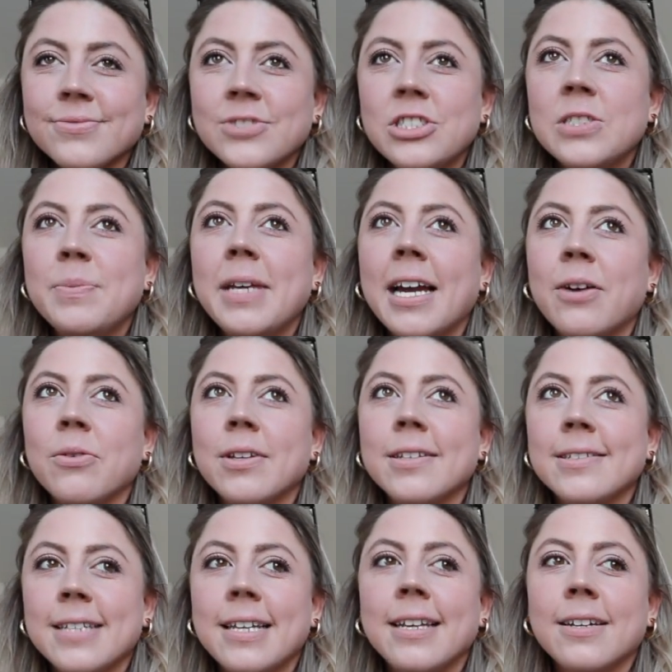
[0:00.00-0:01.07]
just be out in
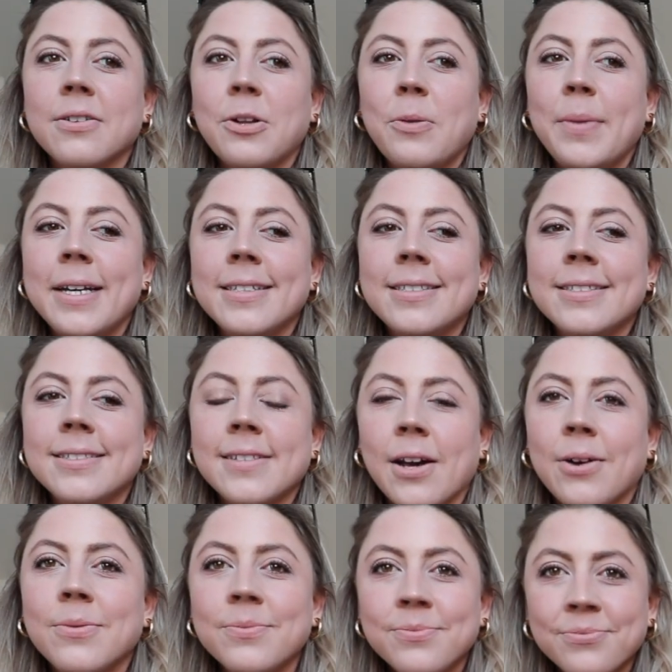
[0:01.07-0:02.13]
the city a little bit. So